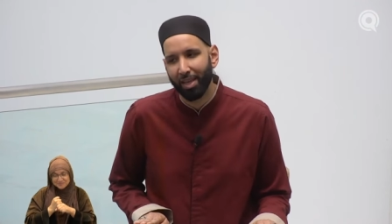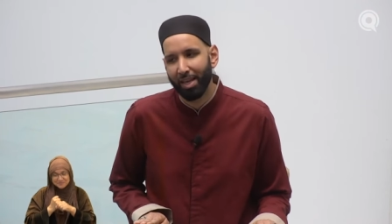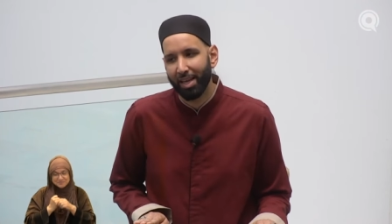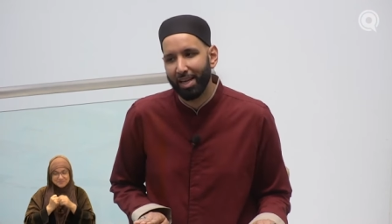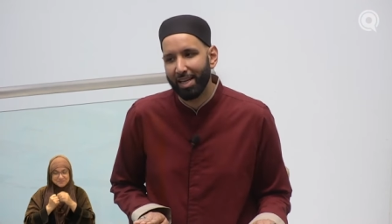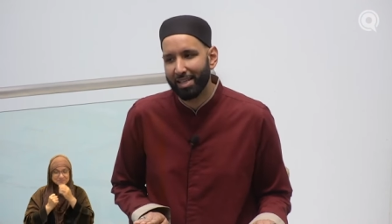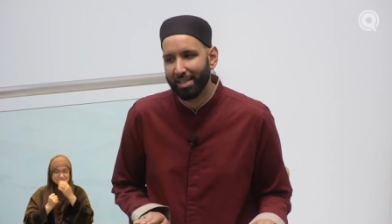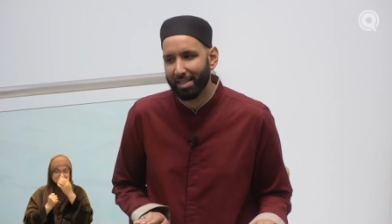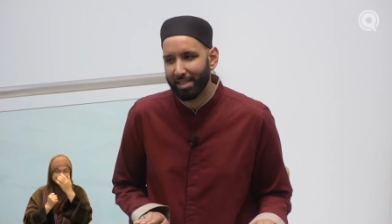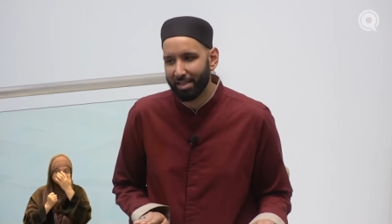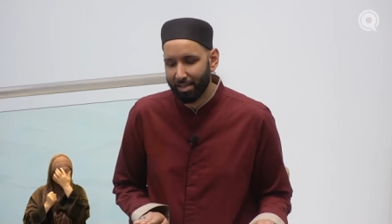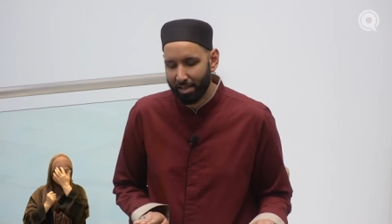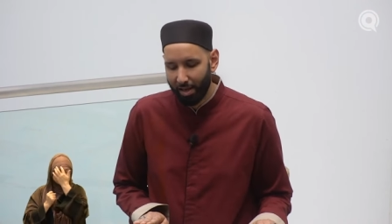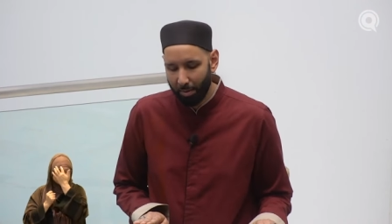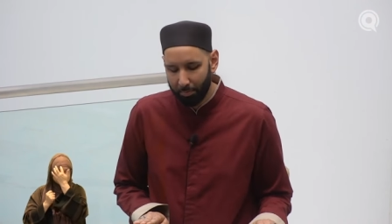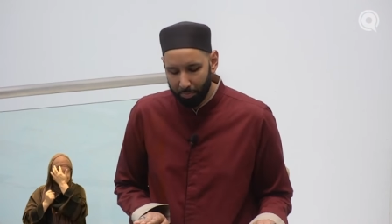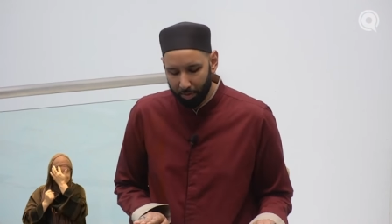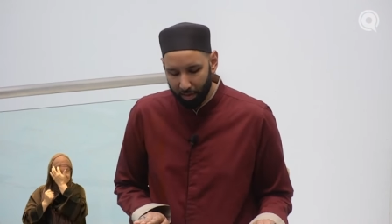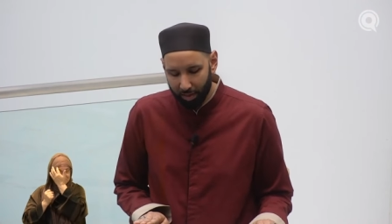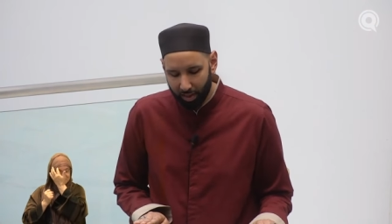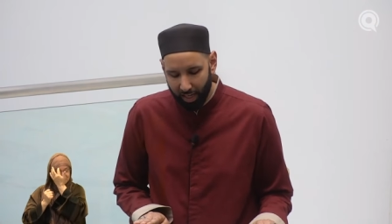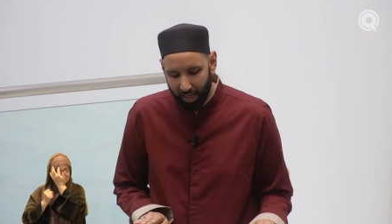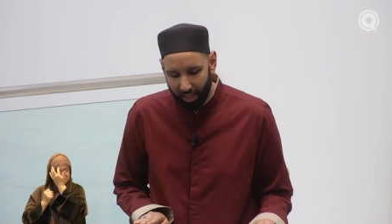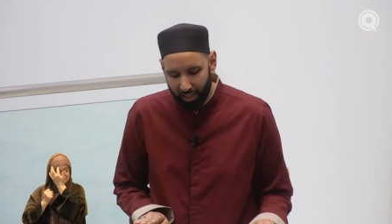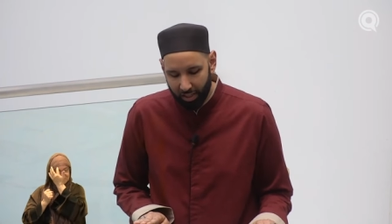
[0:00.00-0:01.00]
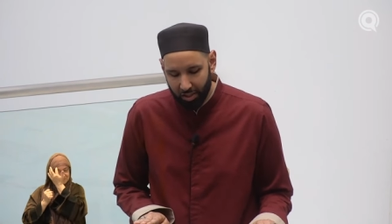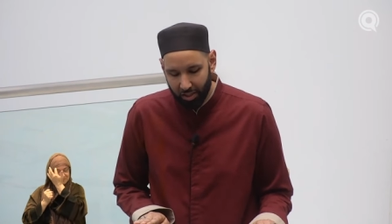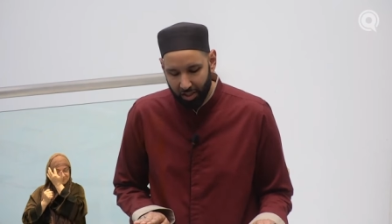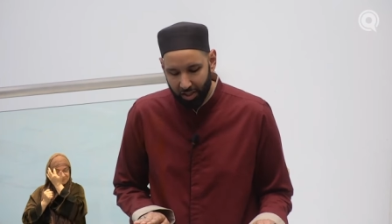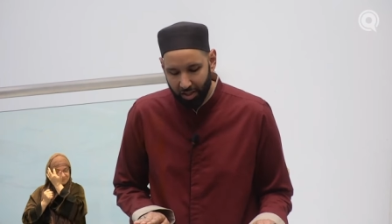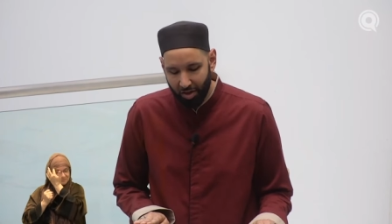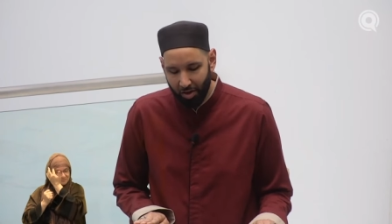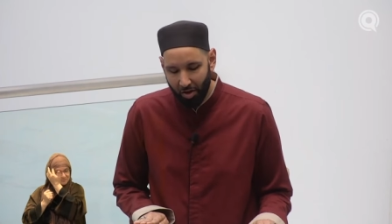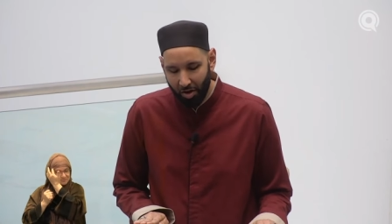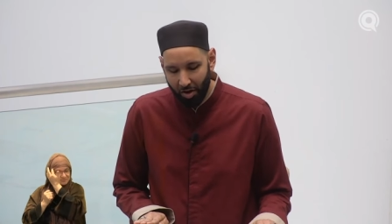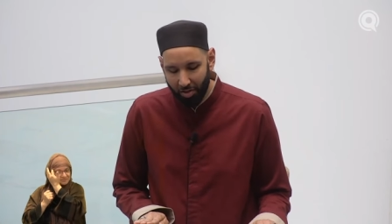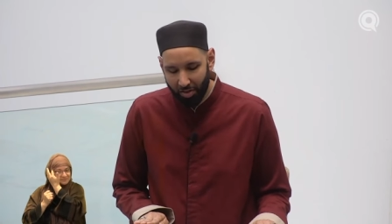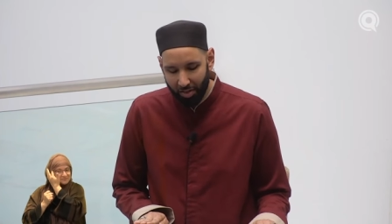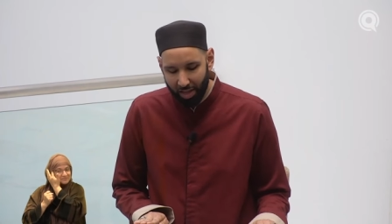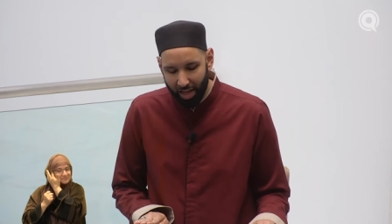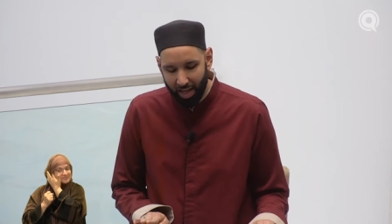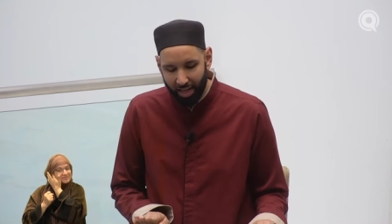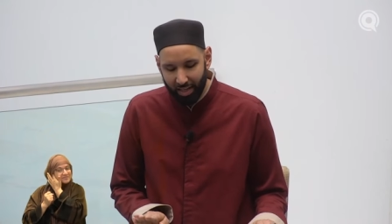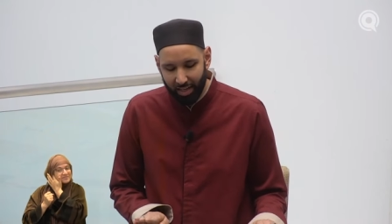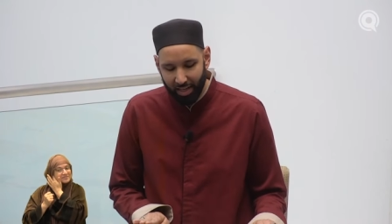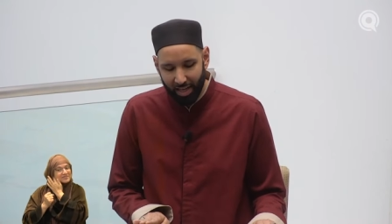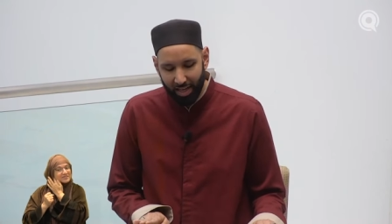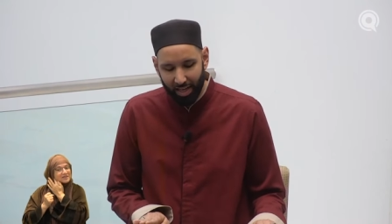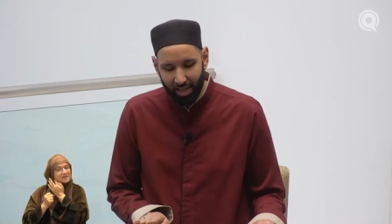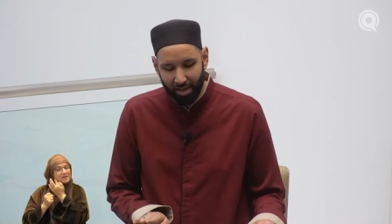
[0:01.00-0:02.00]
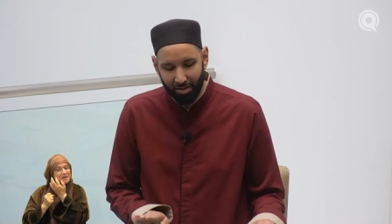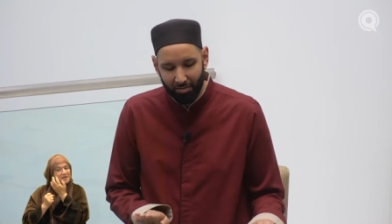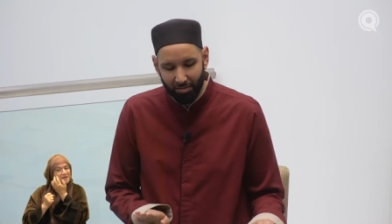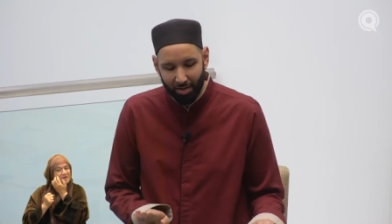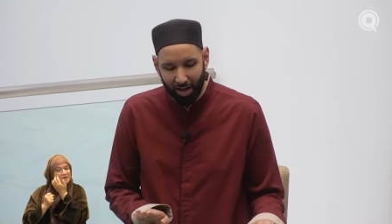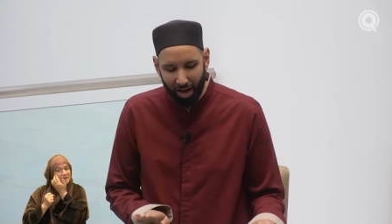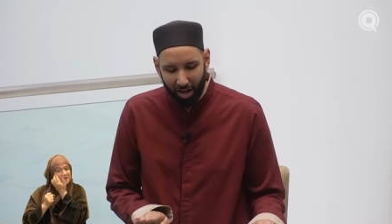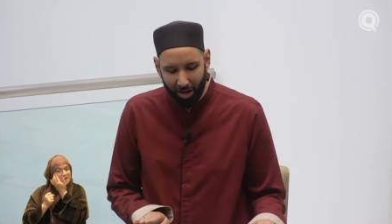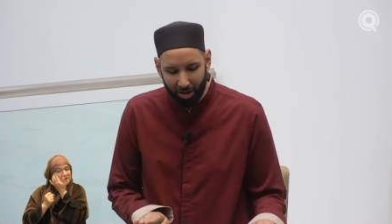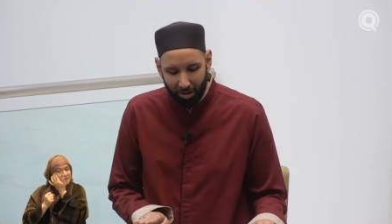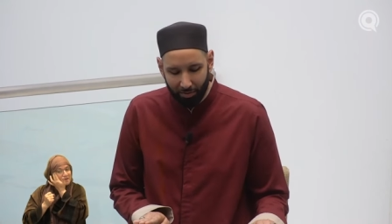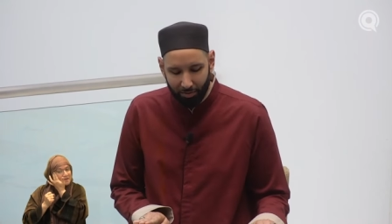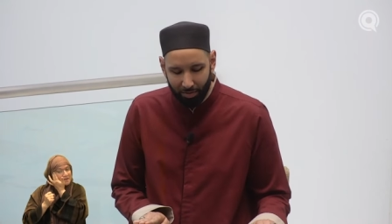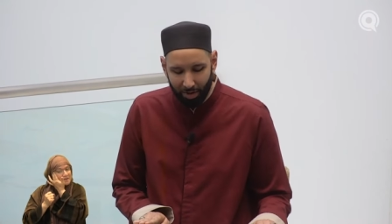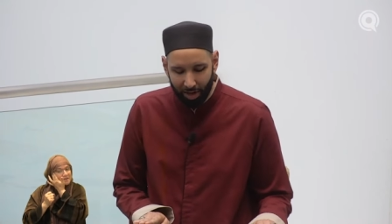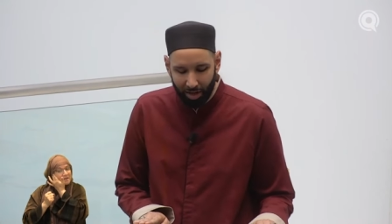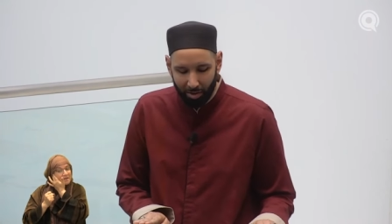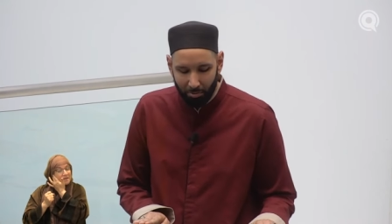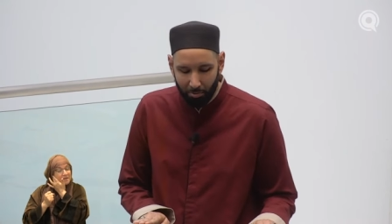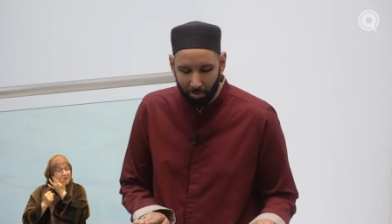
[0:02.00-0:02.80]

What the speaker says: is the supplication on that day of Arafah.